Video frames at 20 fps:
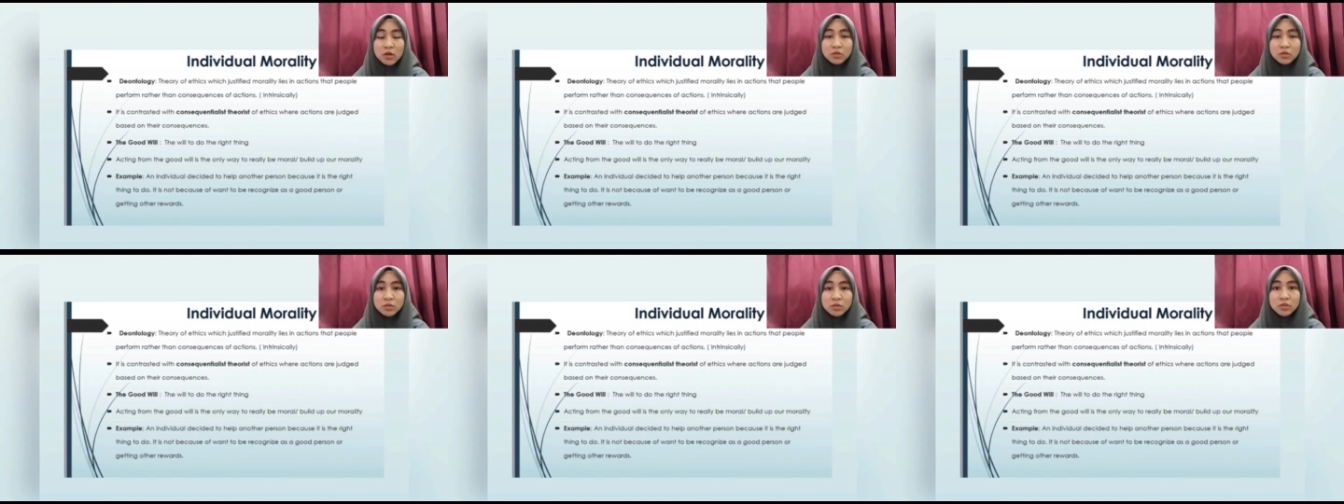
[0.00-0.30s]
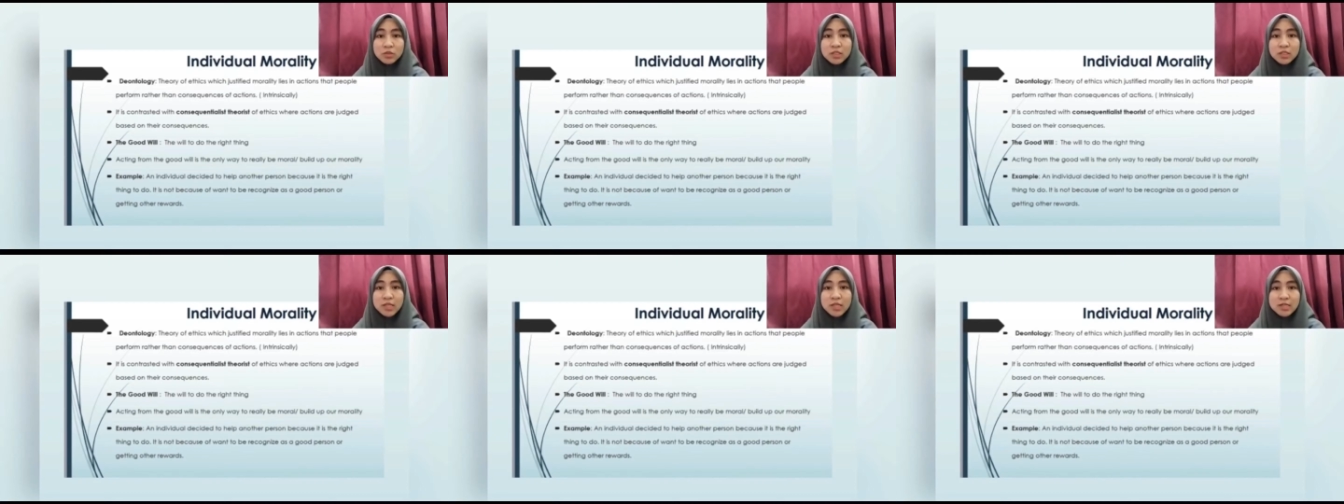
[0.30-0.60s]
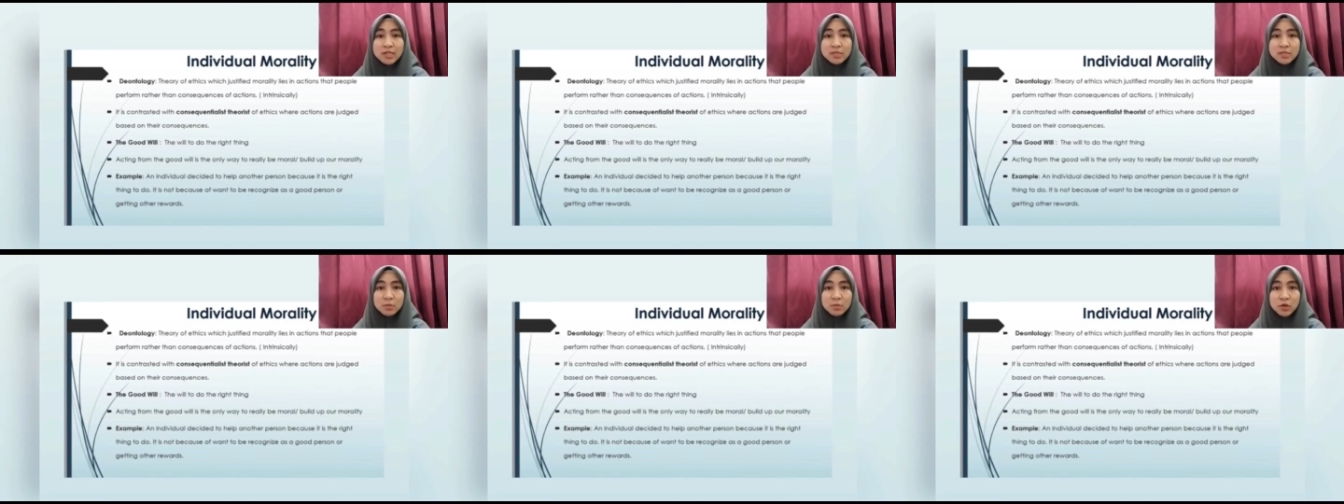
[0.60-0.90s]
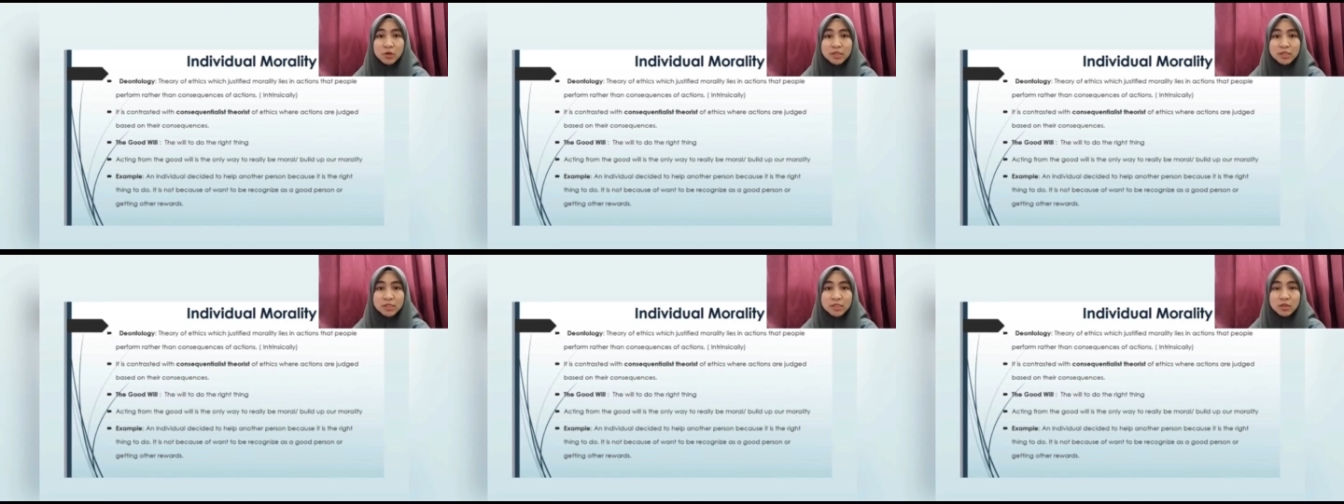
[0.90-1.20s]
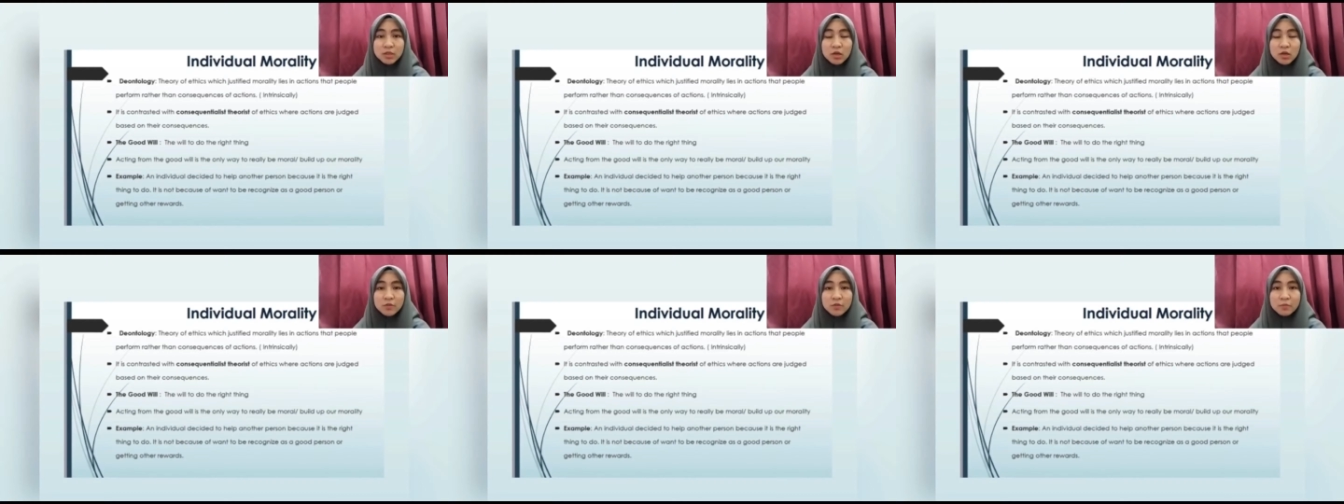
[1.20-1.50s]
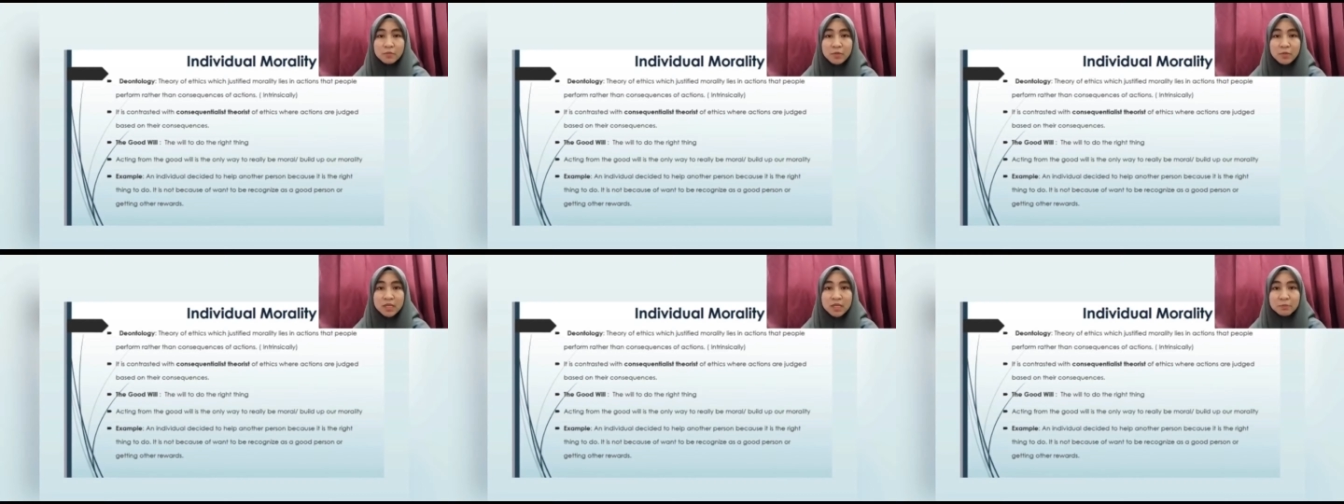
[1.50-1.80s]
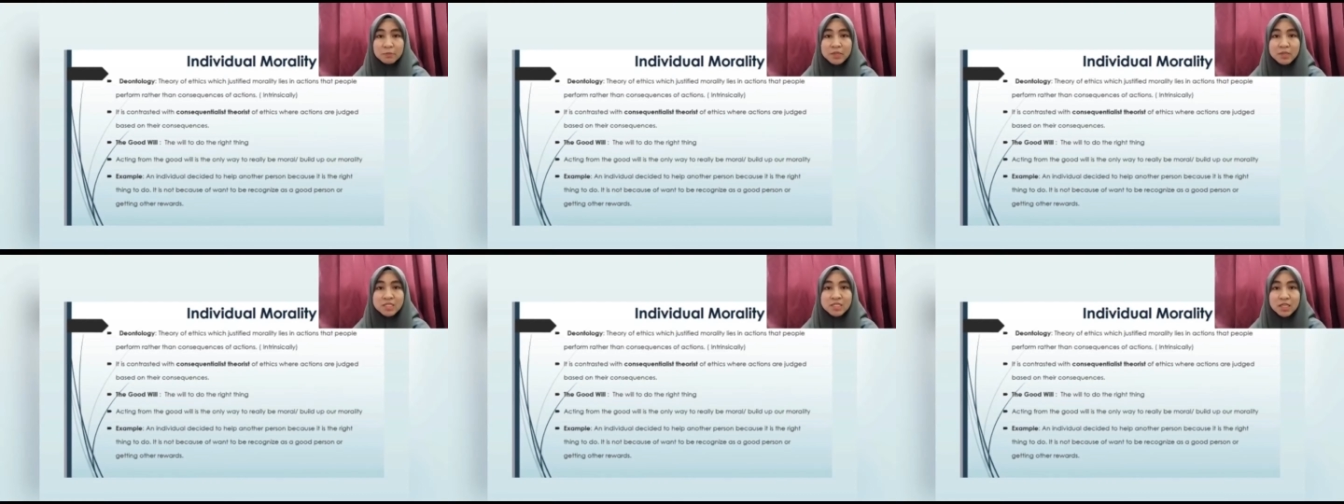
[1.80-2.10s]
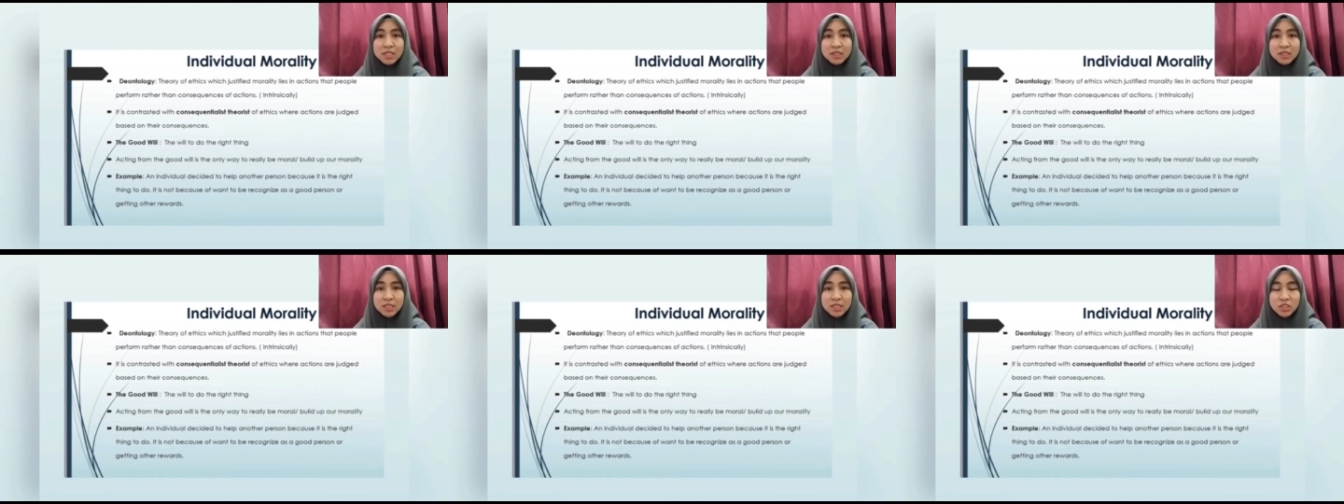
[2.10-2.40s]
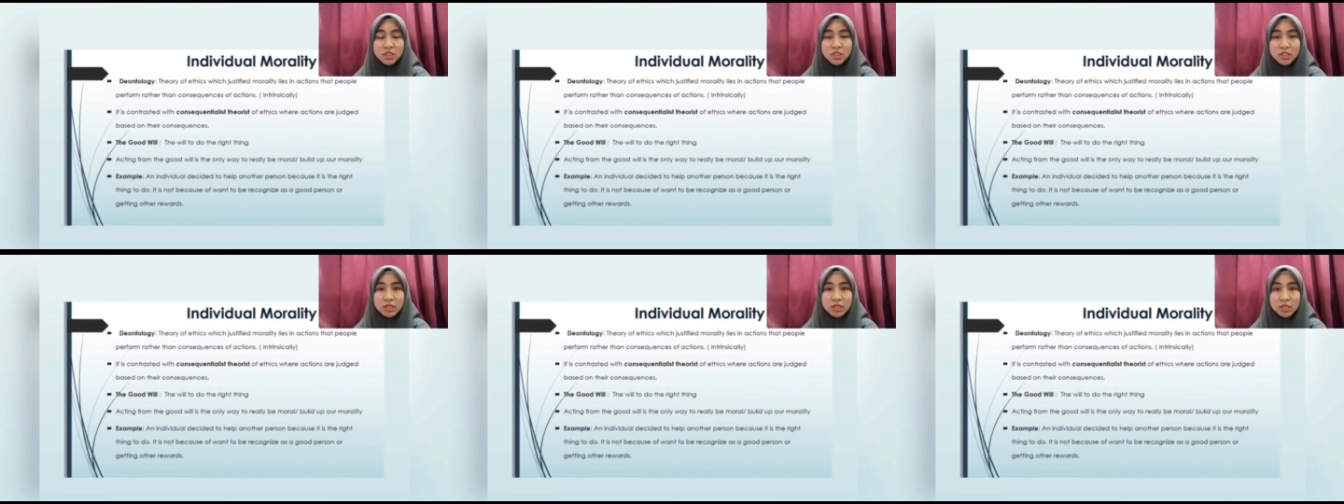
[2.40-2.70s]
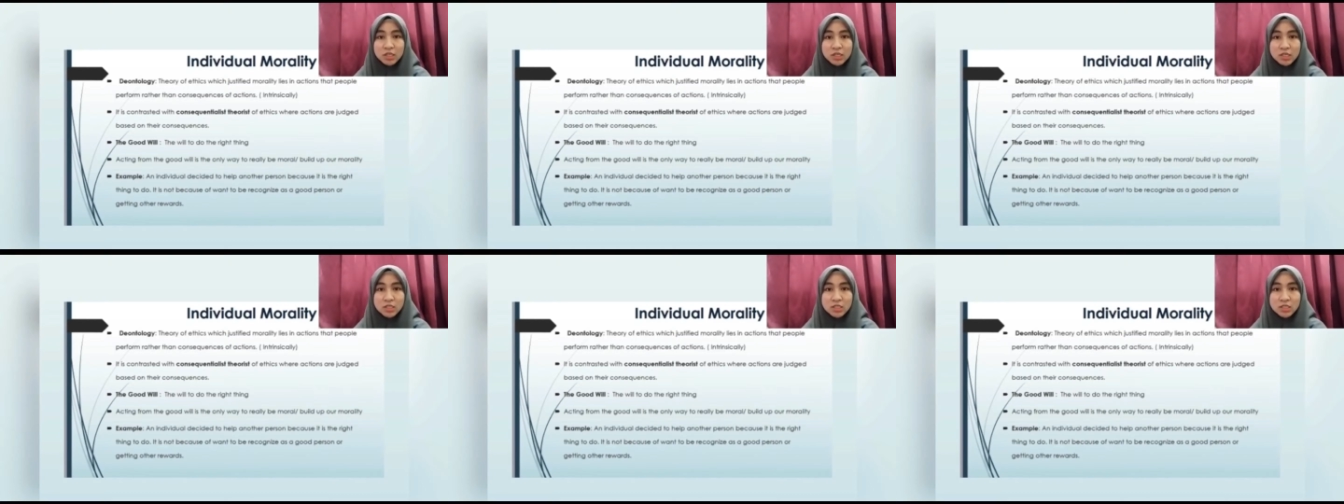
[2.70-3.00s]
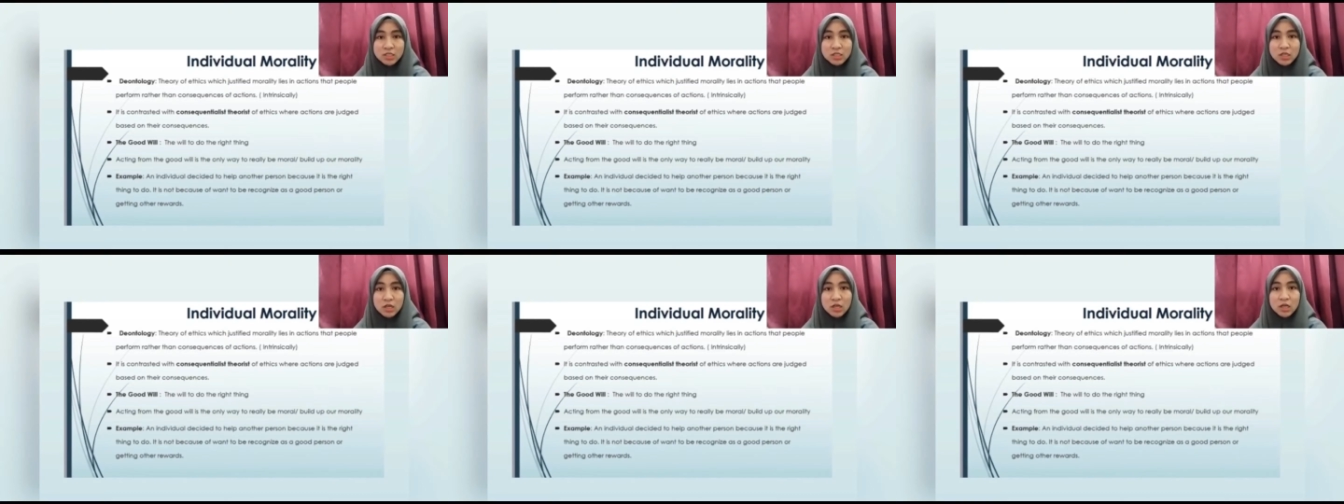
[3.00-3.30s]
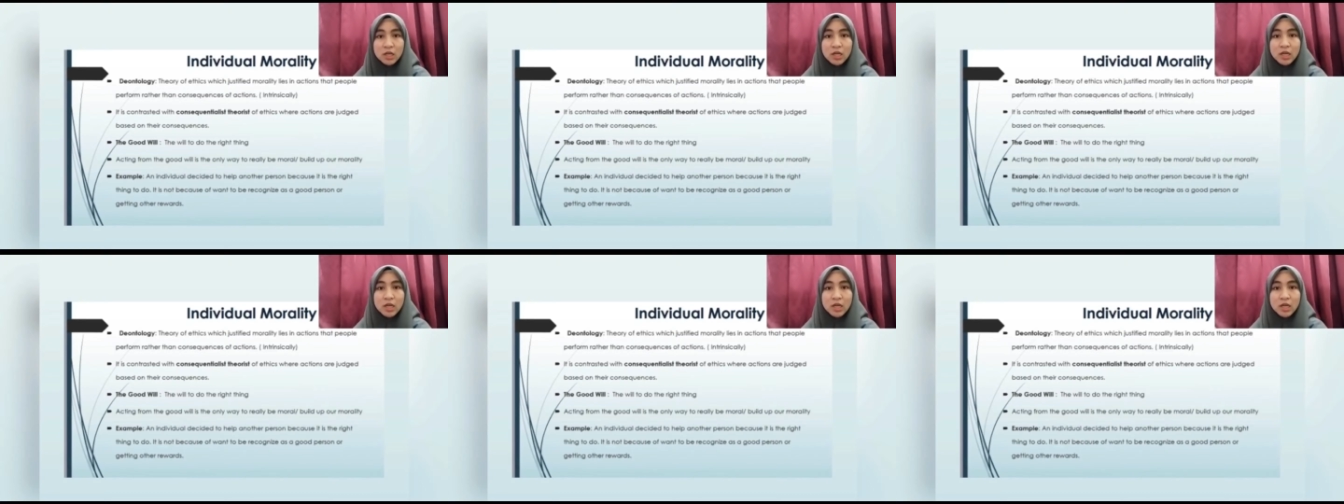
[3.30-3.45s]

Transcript: on to the next point of my presentation is